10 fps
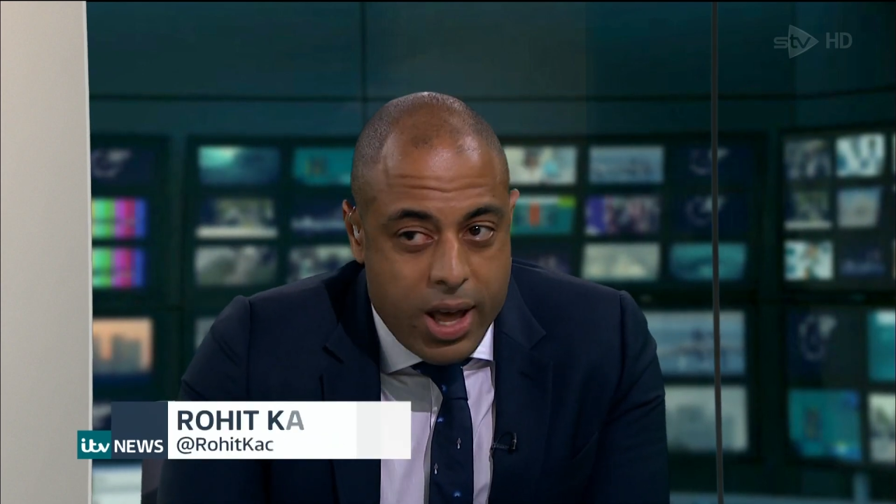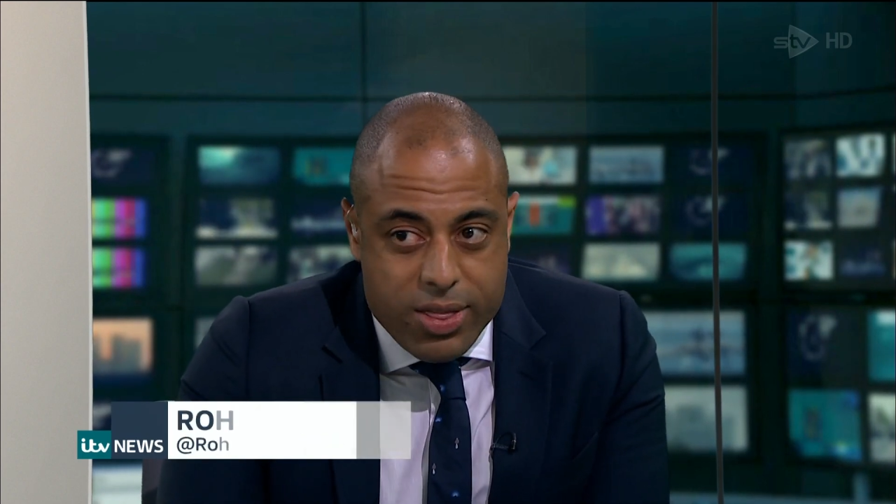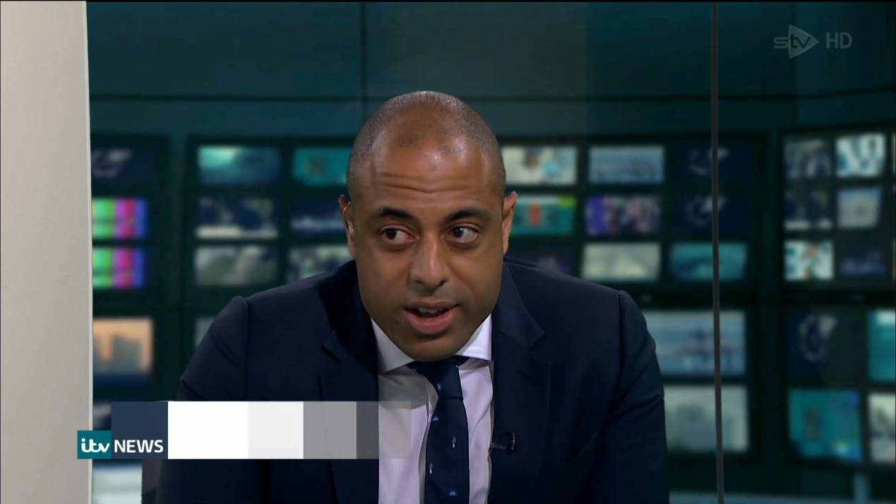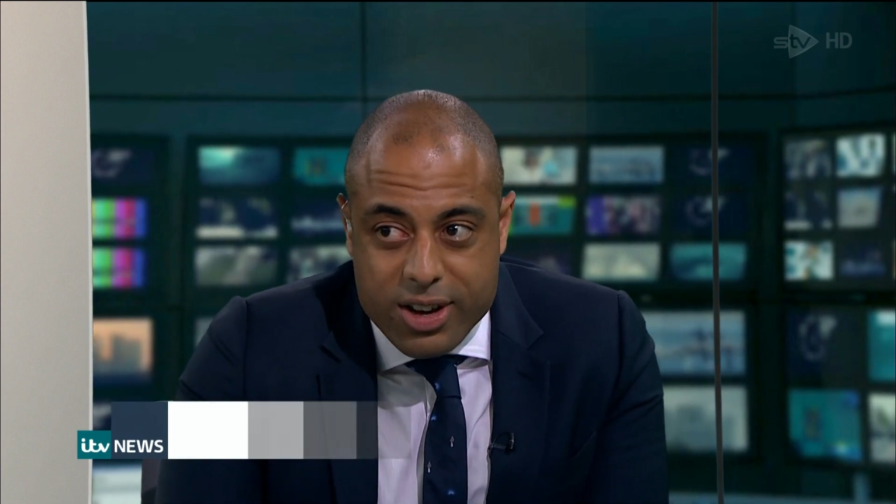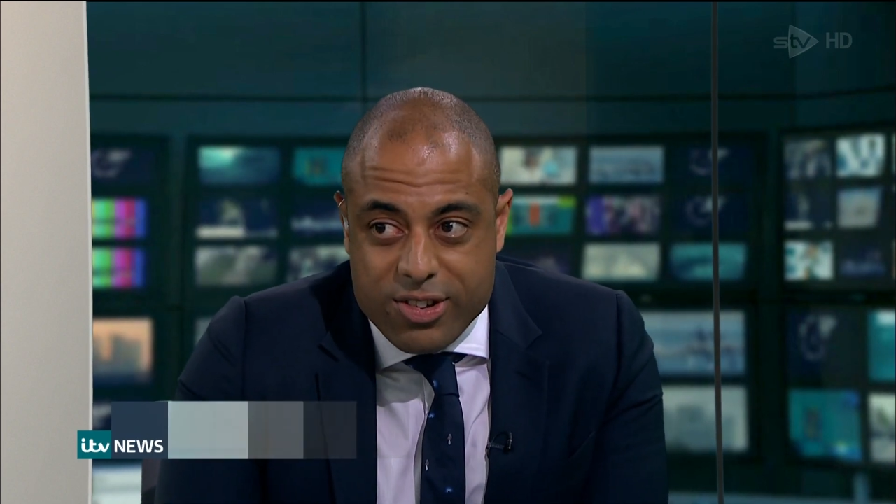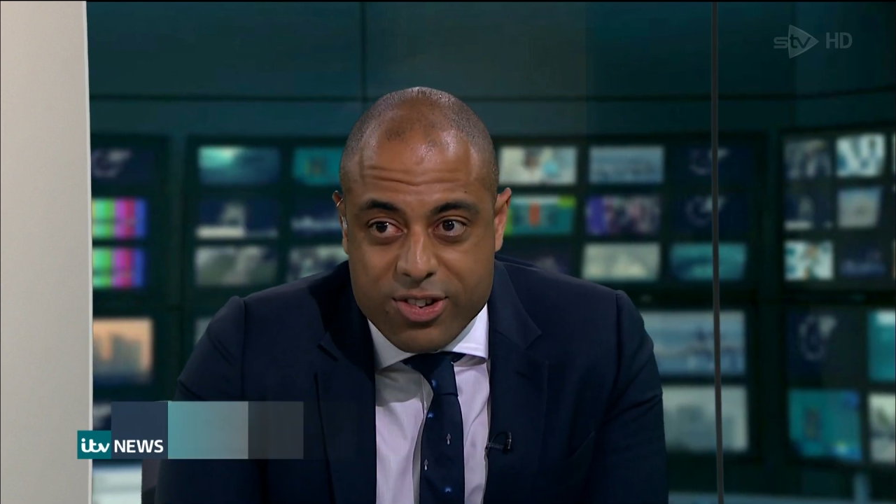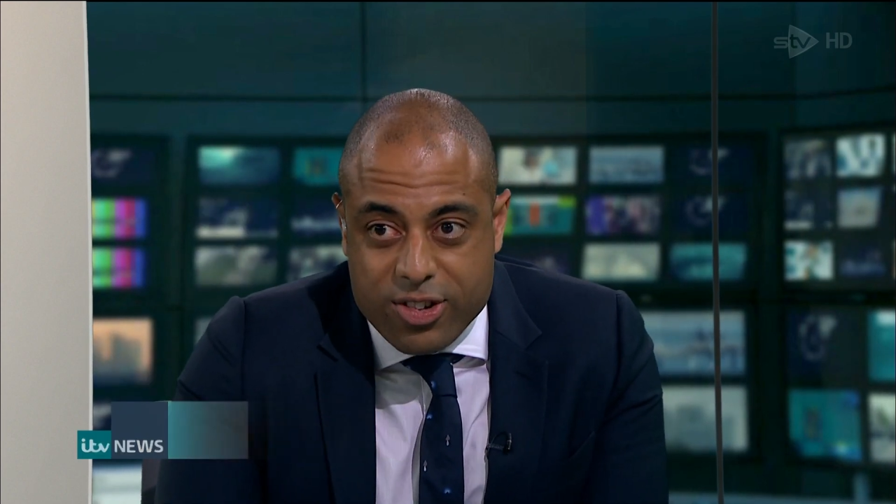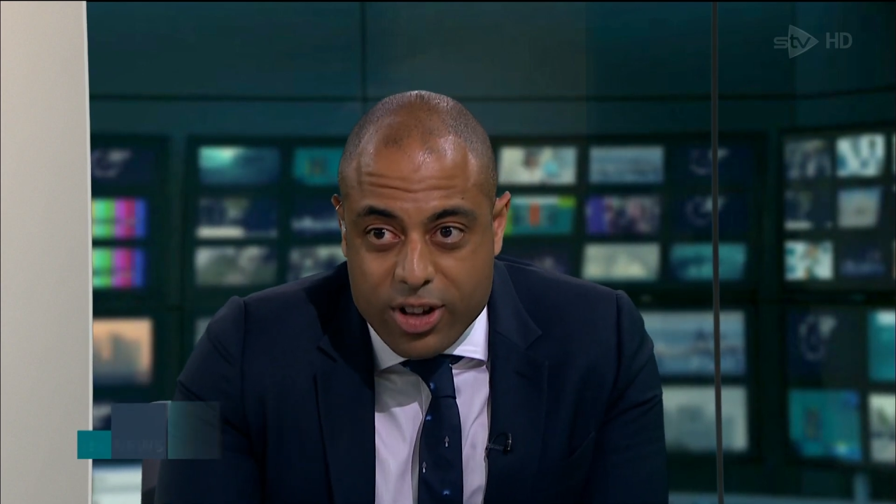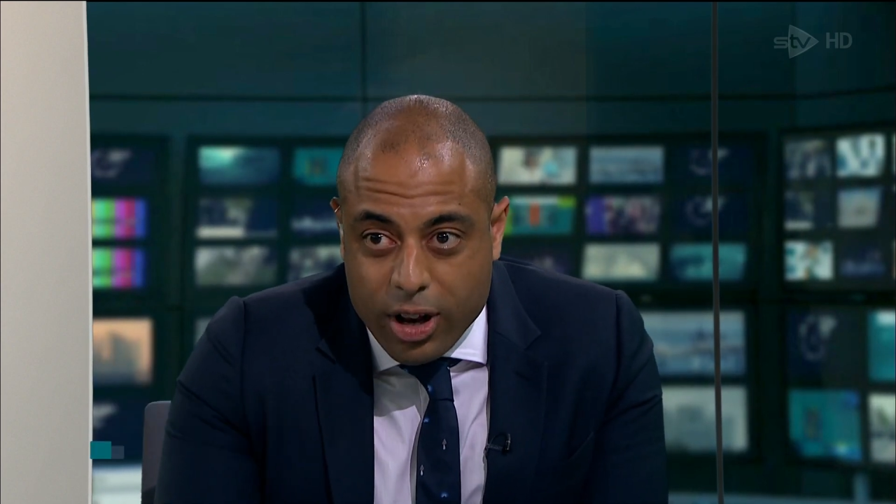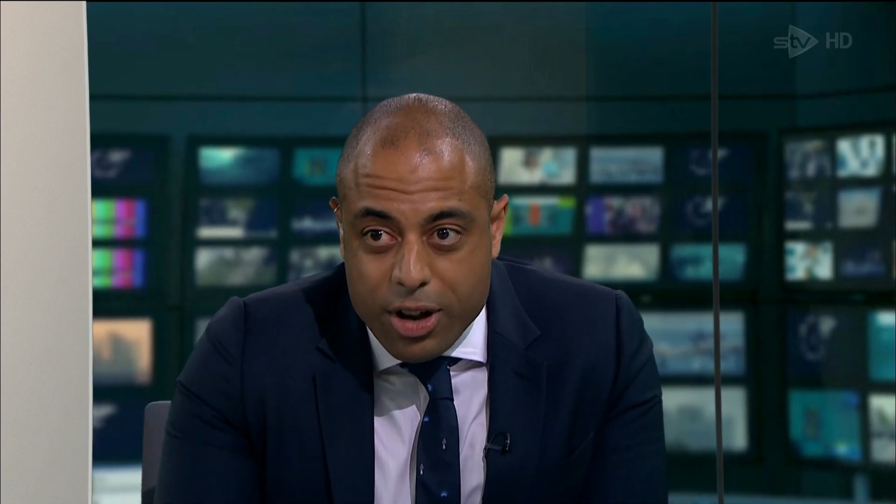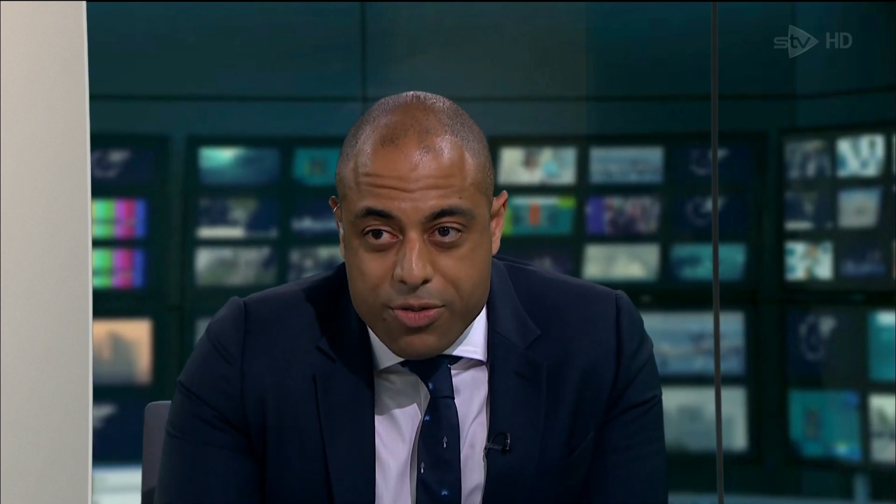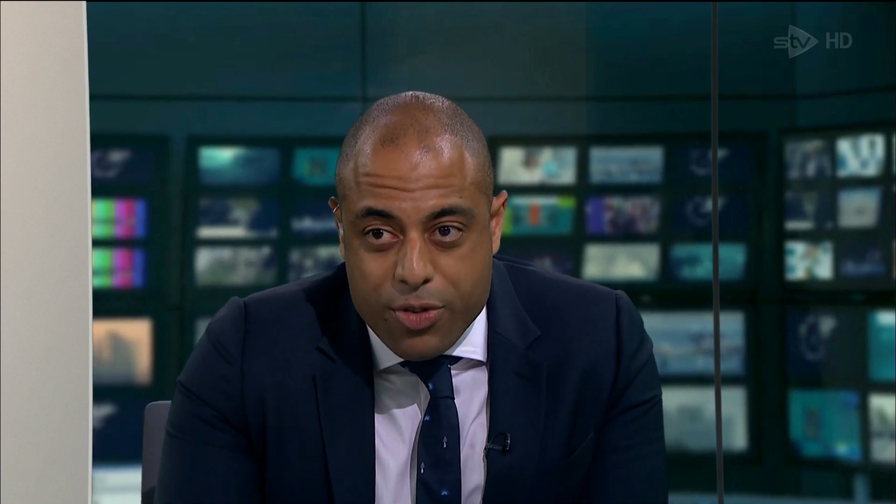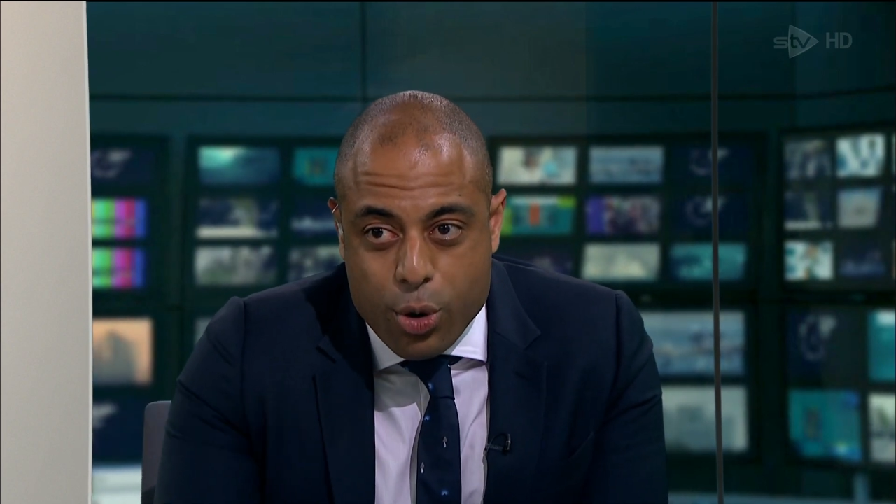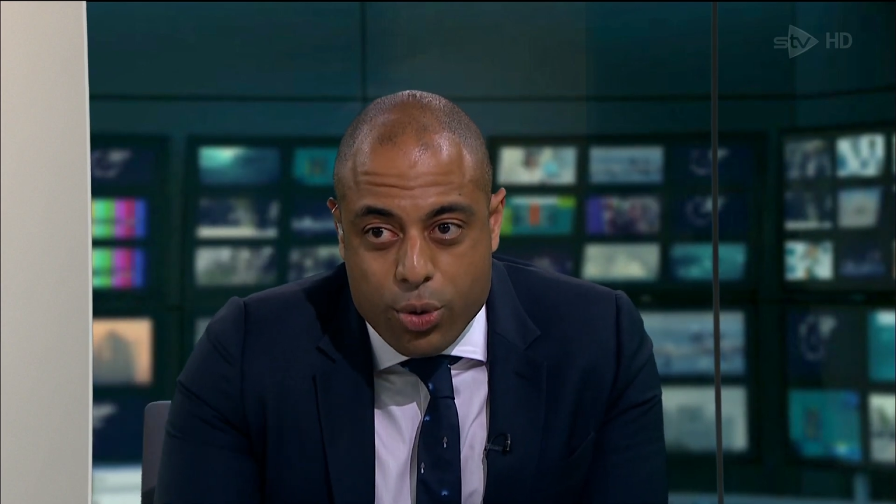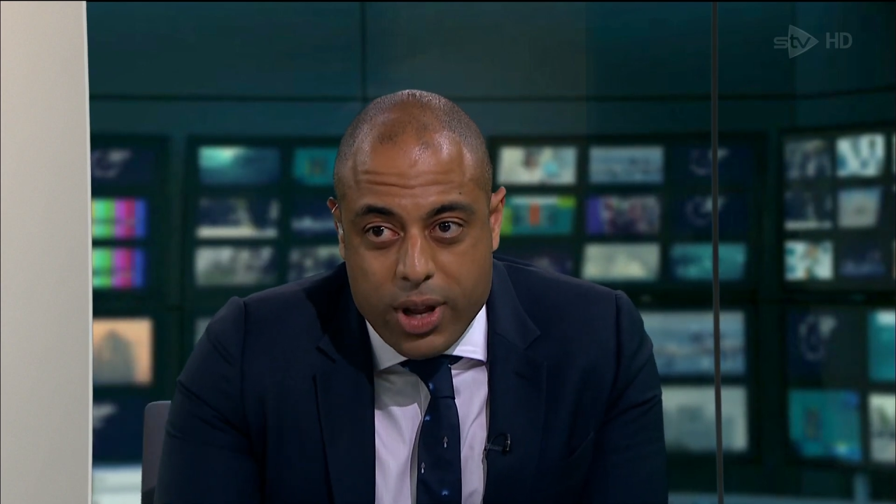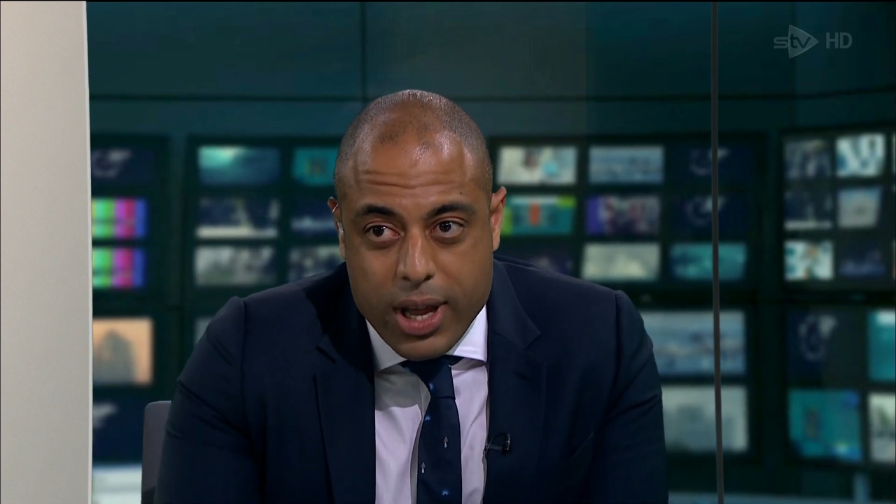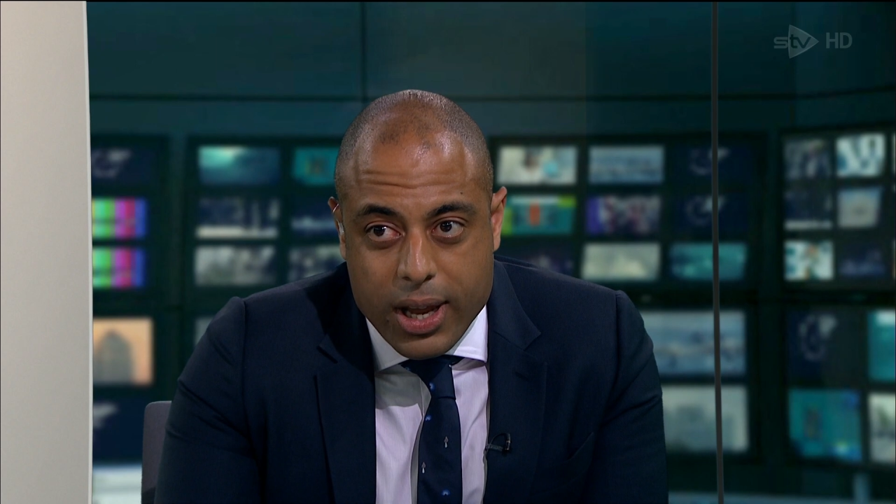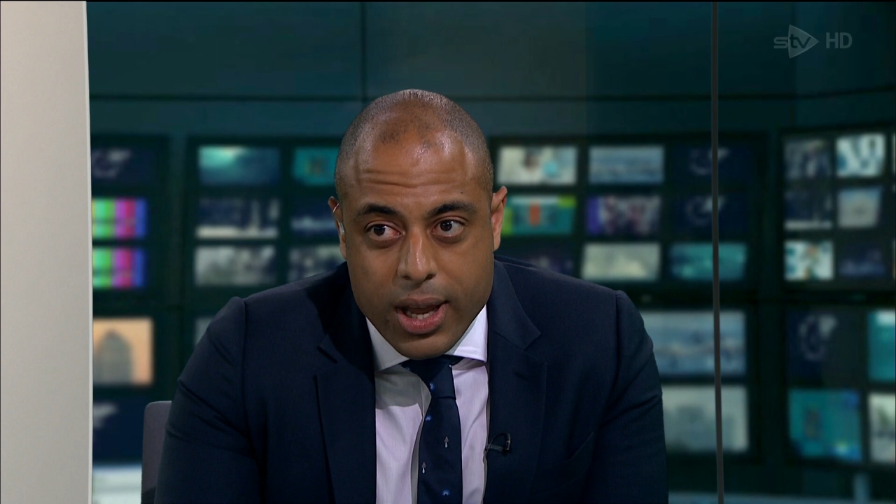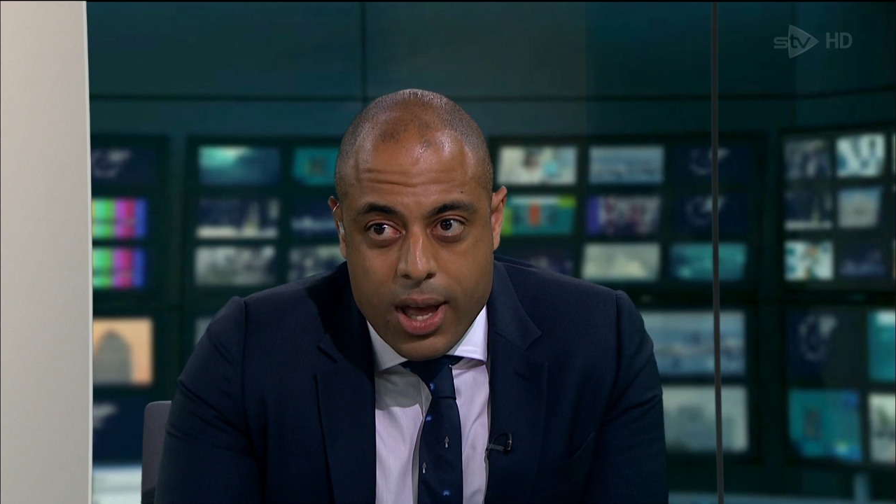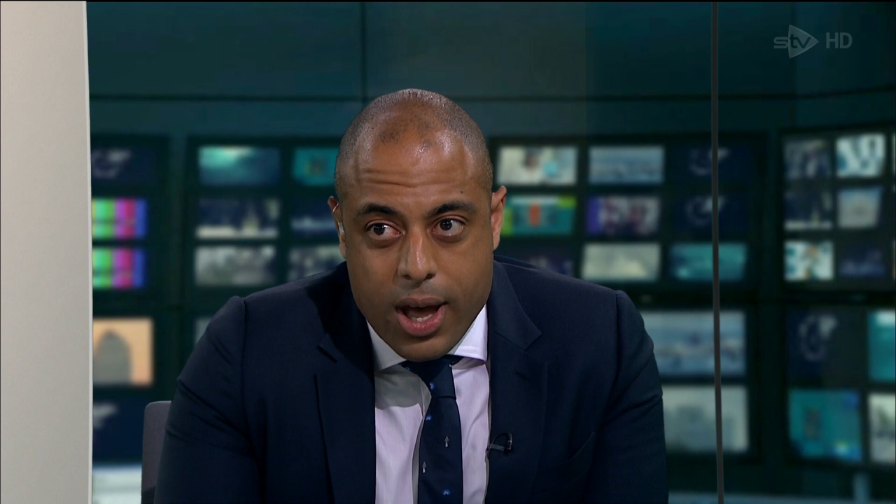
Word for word: that is still unfolding